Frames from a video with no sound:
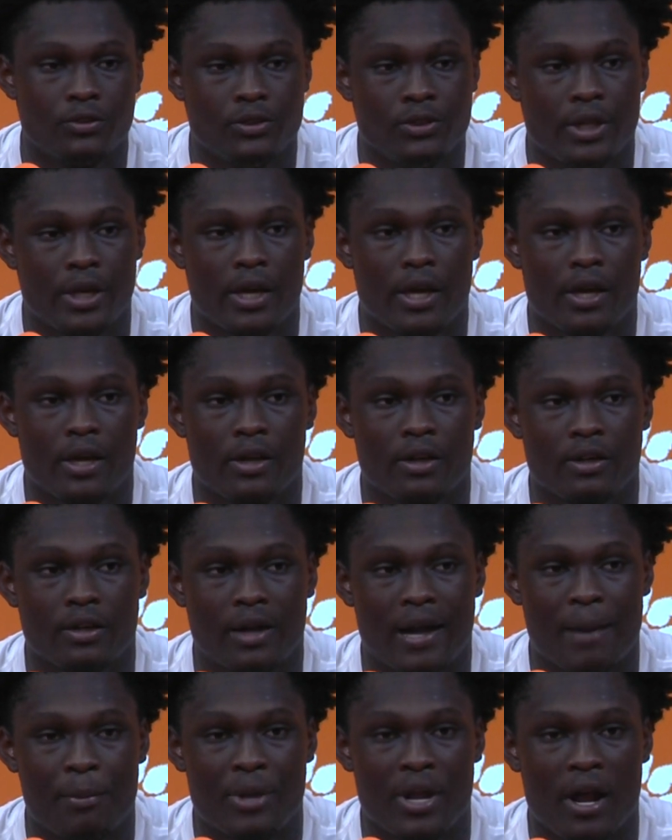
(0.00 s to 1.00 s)
Yeah,
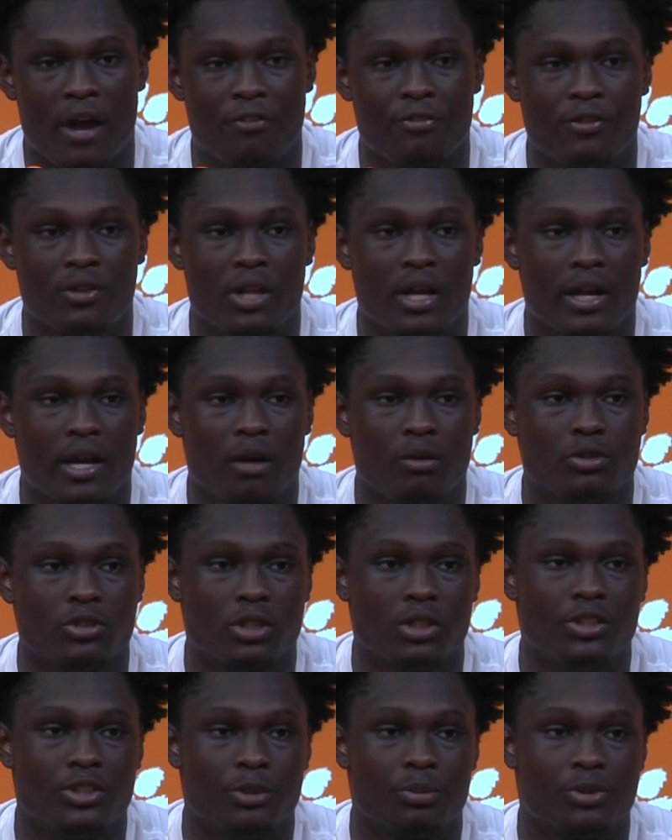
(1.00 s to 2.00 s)
I mean, I feel like I was
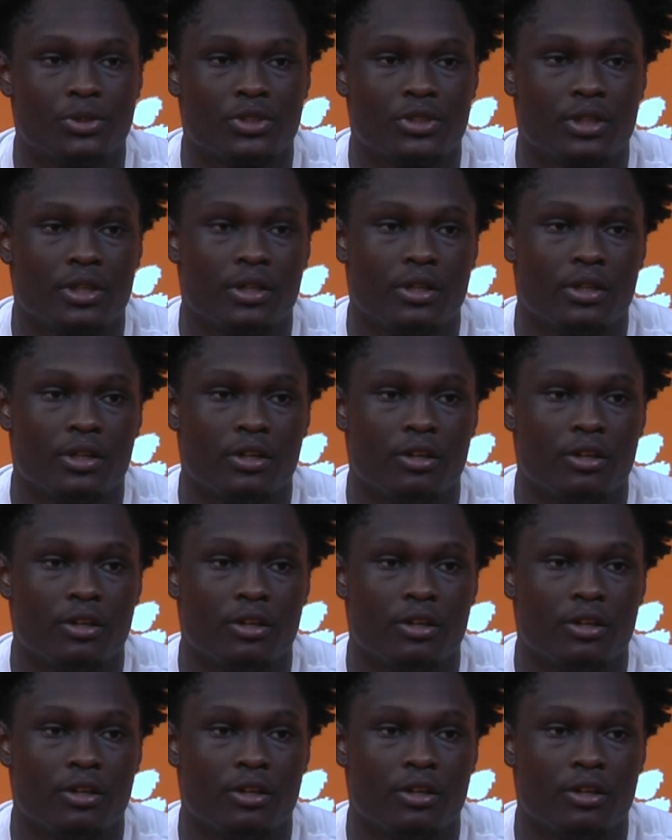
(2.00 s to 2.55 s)
100%